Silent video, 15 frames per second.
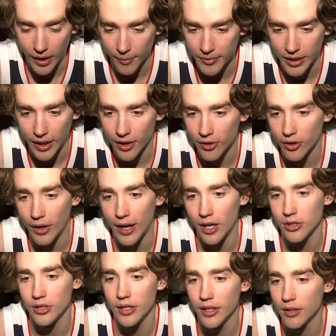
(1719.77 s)
mean, I don't know how
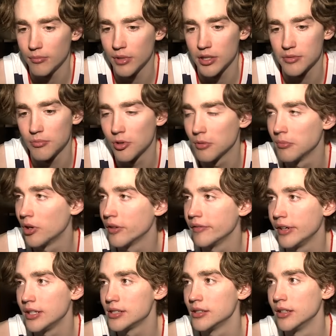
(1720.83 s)
you could get much more
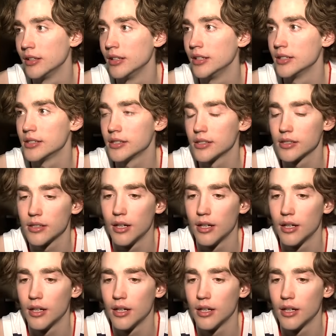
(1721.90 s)
motivation than this.